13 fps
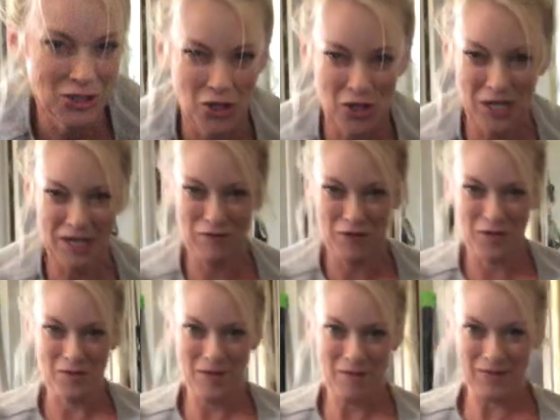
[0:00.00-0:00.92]
Sorry for
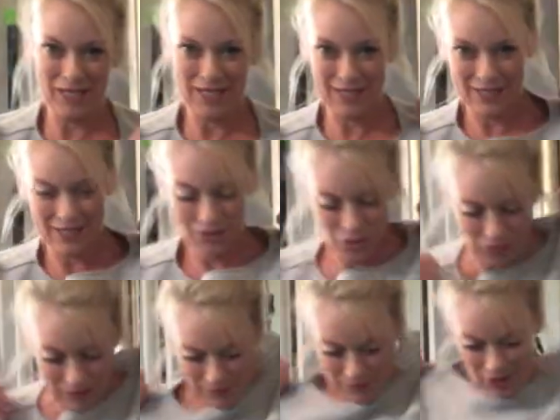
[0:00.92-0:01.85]
the puppy
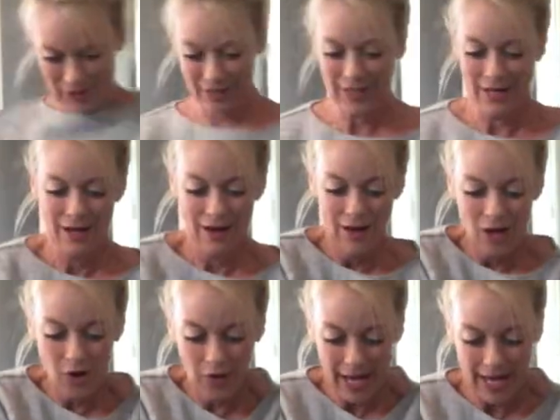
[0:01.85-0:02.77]
interruption.
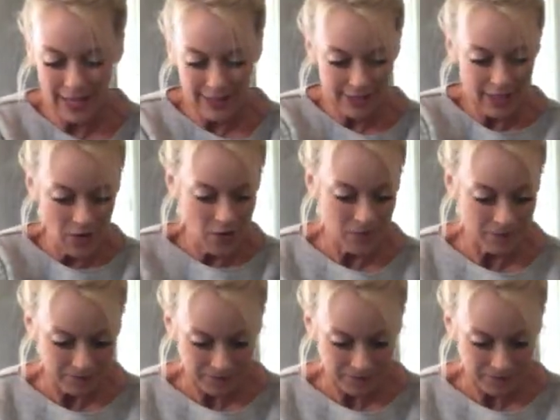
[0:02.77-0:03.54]
Okay, so